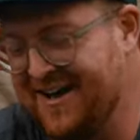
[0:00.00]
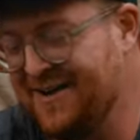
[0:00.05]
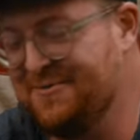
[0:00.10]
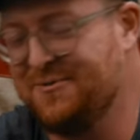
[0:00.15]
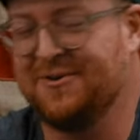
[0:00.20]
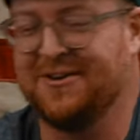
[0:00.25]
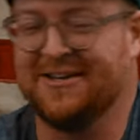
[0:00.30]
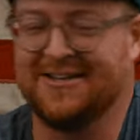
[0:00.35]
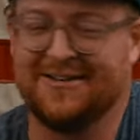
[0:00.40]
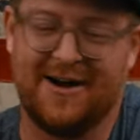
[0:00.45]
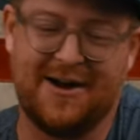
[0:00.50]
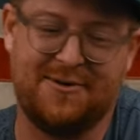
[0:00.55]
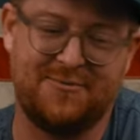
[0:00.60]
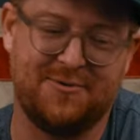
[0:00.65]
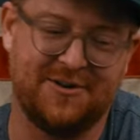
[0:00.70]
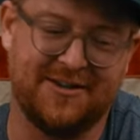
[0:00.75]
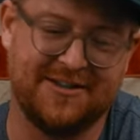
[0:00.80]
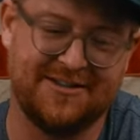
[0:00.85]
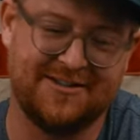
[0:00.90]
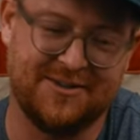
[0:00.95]
I
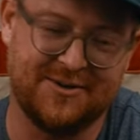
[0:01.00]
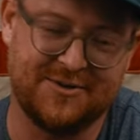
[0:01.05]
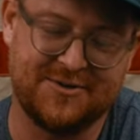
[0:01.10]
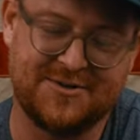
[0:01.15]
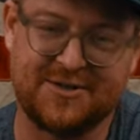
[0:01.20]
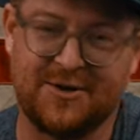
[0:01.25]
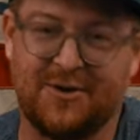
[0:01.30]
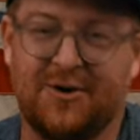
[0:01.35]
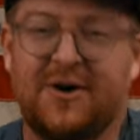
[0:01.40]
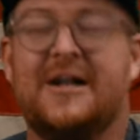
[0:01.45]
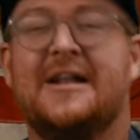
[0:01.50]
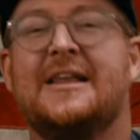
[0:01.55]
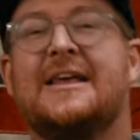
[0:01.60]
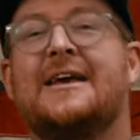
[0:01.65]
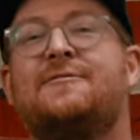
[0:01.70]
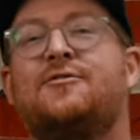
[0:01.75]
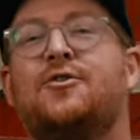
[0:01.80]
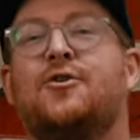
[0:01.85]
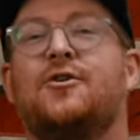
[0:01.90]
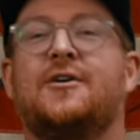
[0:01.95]
really do. So
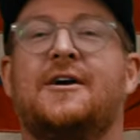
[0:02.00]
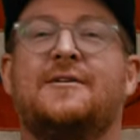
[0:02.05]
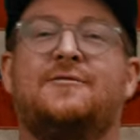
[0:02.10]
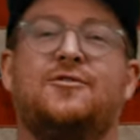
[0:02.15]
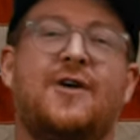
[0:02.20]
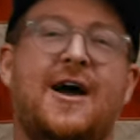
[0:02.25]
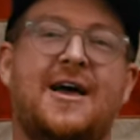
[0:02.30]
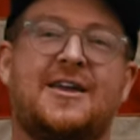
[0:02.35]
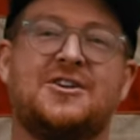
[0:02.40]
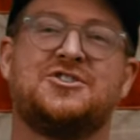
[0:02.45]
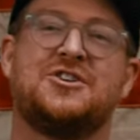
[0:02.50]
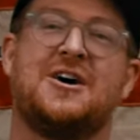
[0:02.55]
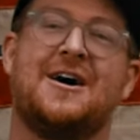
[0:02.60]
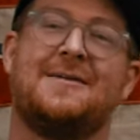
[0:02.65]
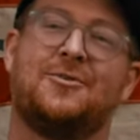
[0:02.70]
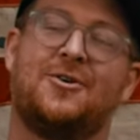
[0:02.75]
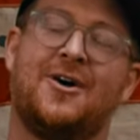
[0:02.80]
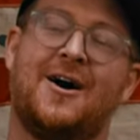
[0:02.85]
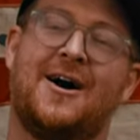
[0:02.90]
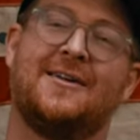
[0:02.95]
if you're at a
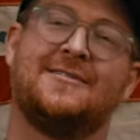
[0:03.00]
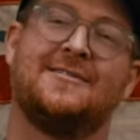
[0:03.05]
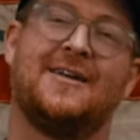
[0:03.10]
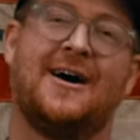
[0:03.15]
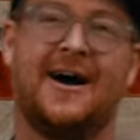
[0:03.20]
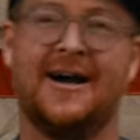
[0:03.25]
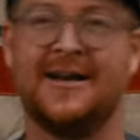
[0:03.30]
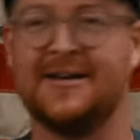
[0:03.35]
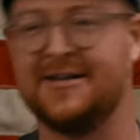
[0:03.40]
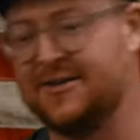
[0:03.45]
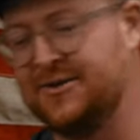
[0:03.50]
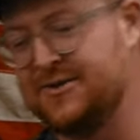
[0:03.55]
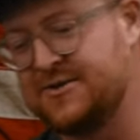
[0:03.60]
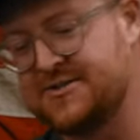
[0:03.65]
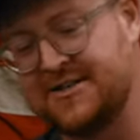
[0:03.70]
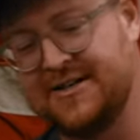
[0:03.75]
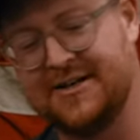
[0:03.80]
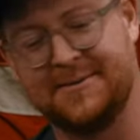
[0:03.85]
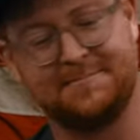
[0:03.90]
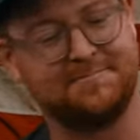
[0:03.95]
shop or online, you
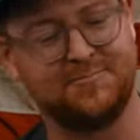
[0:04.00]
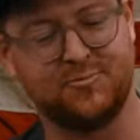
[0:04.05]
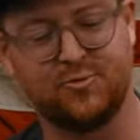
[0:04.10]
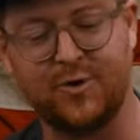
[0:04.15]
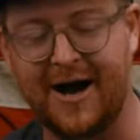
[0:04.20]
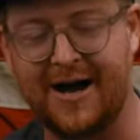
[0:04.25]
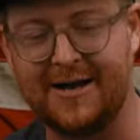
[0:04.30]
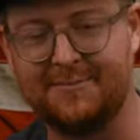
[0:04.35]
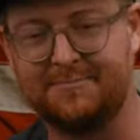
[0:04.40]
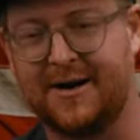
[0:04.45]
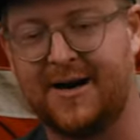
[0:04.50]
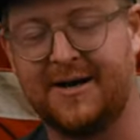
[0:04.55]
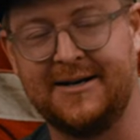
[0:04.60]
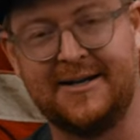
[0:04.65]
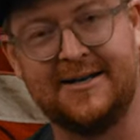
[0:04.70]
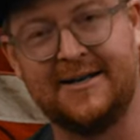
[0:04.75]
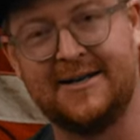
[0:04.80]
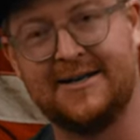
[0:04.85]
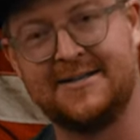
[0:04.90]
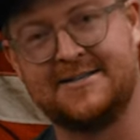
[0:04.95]
see a Ride
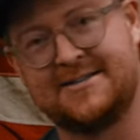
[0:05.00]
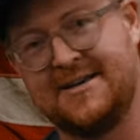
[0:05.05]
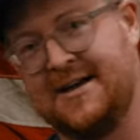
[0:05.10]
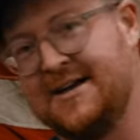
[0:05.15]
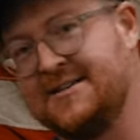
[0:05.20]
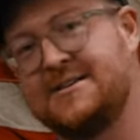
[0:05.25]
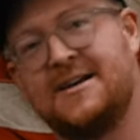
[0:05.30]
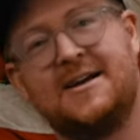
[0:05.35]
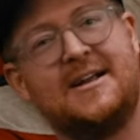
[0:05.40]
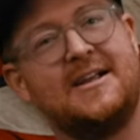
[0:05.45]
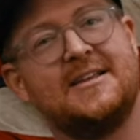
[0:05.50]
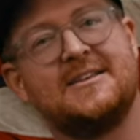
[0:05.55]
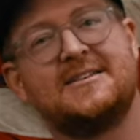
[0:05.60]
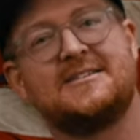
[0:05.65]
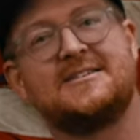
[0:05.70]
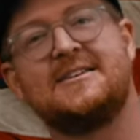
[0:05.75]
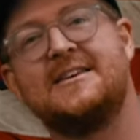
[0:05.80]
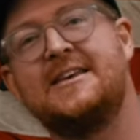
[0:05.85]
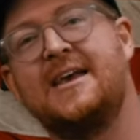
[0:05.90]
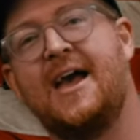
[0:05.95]
binding and it says
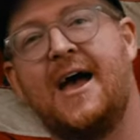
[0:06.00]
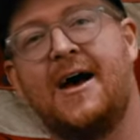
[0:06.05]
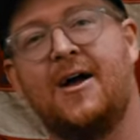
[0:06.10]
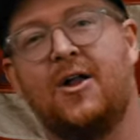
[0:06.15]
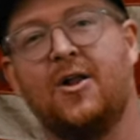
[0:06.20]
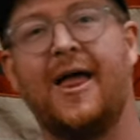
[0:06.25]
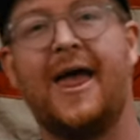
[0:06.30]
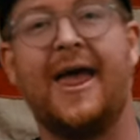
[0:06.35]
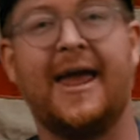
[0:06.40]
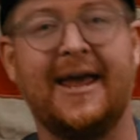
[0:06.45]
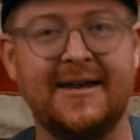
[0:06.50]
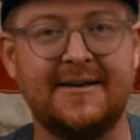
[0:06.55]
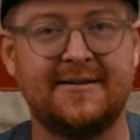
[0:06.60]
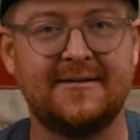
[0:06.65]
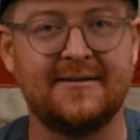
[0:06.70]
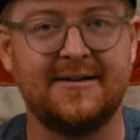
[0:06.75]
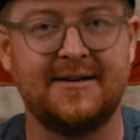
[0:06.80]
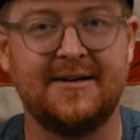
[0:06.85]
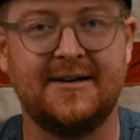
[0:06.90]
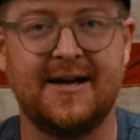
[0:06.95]
CL8.
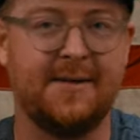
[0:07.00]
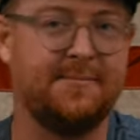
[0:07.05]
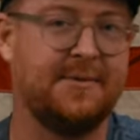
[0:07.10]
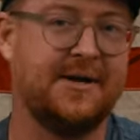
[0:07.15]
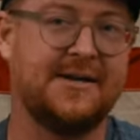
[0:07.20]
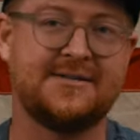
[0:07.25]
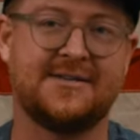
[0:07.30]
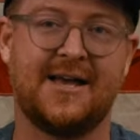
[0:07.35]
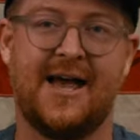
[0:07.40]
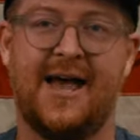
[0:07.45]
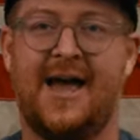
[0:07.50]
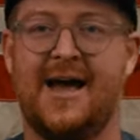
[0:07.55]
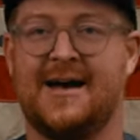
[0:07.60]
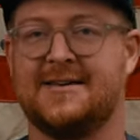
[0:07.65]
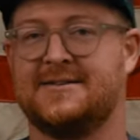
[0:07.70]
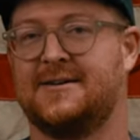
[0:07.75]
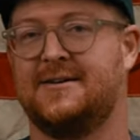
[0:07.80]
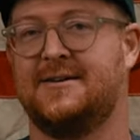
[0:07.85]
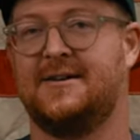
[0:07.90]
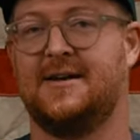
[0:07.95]
It means
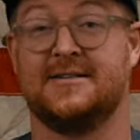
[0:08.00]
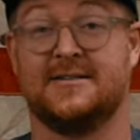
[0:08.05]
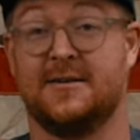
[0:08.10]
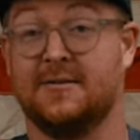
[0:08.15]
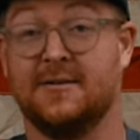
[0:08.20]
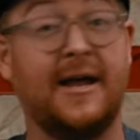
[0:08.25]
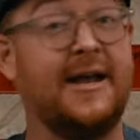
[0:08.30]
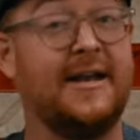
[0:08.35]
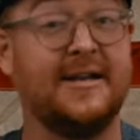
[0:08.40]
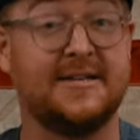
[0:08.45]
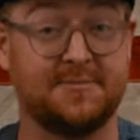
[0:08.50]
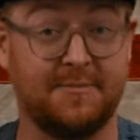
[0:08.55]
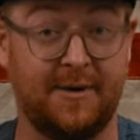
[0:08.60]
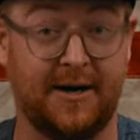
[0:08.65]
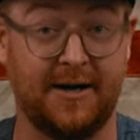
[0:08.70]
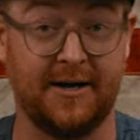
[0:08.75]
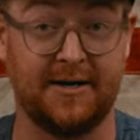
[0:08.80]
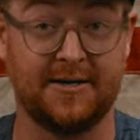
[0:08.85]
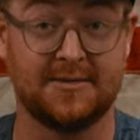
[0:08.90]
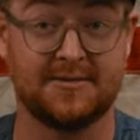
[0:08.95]
it's a ladies'
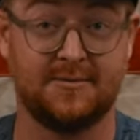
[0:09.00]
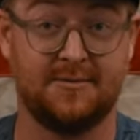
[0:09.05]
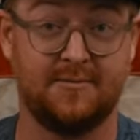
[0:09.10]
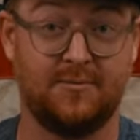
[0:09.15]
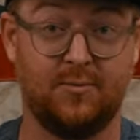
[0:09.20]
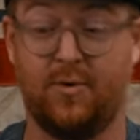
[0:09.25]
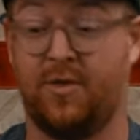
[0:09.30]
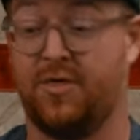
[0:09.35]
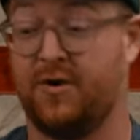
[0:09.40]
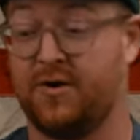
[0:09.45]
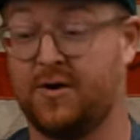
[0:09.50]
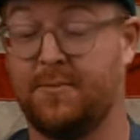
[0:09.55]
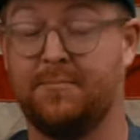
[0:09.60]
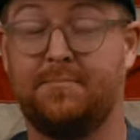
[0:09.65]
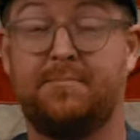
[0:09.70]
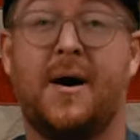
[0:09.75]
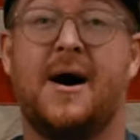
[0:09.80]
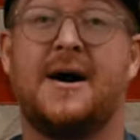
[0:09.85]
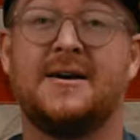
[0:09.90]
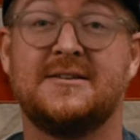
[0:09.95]
bindings with a
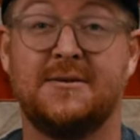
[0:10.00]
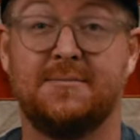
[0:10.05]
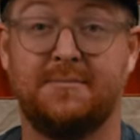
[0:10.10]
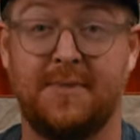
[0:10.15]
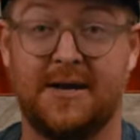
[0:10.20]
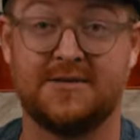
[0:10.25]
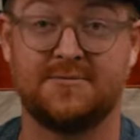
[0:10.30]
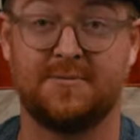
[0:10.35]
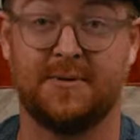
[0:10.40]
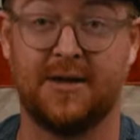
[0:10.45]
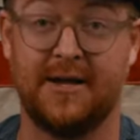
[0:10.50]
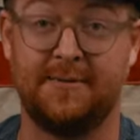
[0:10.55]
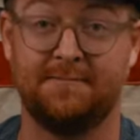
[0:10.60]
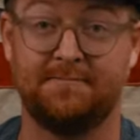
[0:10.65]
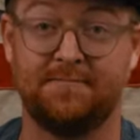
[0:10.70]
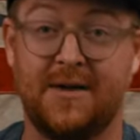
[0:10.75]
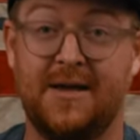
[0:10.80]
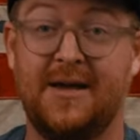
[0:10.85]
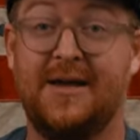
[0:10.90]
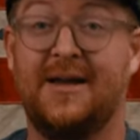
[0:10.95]
composite base plate,
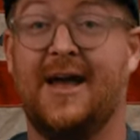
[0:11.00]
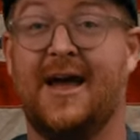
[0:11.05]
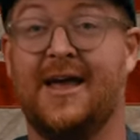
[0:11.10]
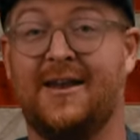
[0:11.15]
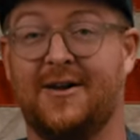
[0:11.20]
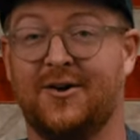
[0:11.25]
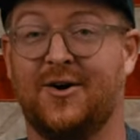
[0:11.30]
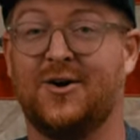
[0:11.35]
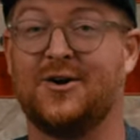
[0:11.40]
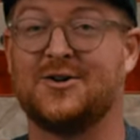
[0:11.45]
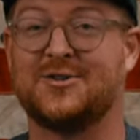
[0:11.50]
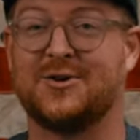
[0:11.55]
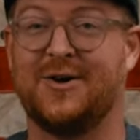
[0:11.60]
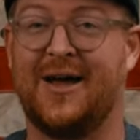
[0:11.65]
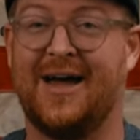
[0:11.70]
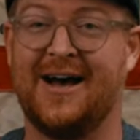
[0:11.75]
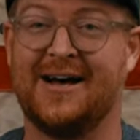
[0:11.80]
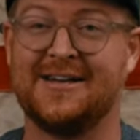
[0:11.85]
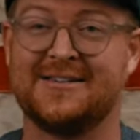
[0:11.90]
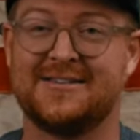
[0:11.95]
and it also
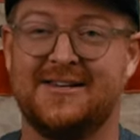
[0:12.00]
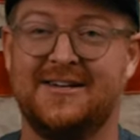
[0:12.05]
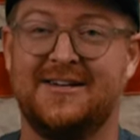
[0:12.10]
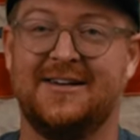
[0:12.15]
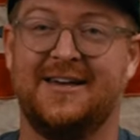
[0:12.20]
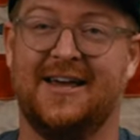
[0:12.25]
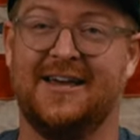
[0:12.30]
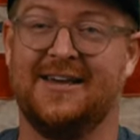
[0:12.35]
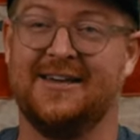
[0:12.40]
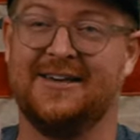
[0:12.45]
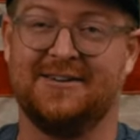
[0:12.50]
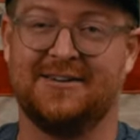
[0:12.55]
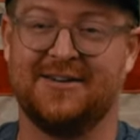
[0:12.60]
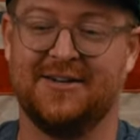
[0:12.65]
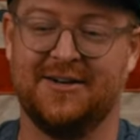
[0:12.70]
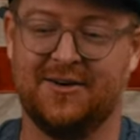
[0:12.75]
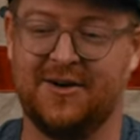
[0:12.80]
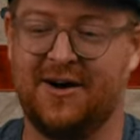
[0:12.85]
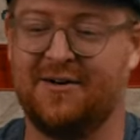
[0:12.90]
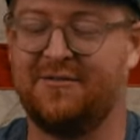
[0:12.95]
has
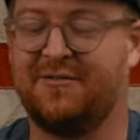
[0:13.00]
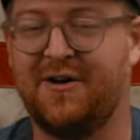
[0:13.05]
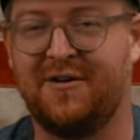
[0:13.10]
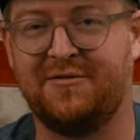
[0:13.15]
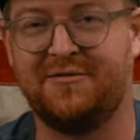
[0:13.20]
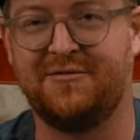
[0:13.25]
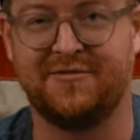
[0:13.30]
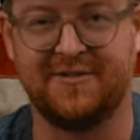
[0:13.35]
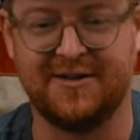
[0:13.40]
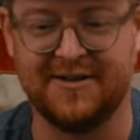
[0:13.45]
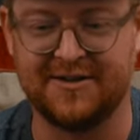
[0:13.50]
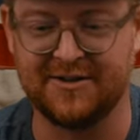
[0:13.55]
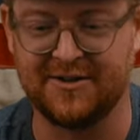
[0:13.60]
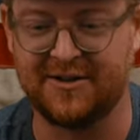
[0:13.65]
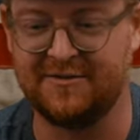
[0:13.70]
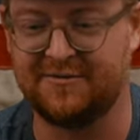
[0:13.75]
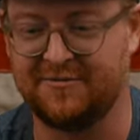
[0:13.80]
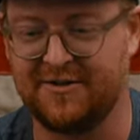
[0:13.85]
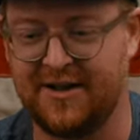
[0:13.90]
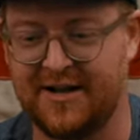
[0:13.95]
a feel
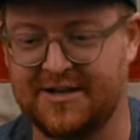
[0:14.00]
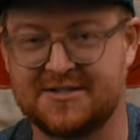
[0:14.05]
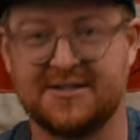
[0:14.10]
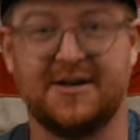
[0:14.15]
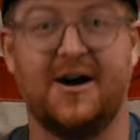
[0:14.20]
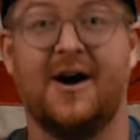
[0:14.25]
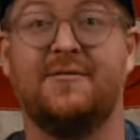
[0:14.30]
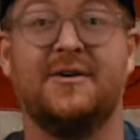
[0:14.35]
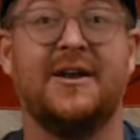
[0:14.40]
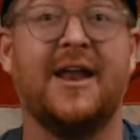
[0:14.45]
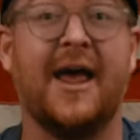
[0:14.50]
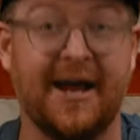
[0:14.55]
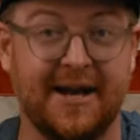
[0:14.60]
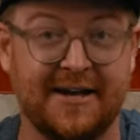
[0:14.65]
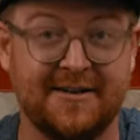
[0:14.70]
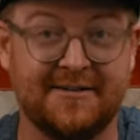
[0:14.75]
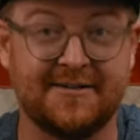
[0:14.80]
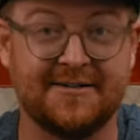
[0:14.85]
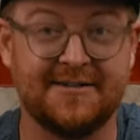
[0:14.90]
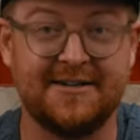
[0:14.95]
and flex of an 8.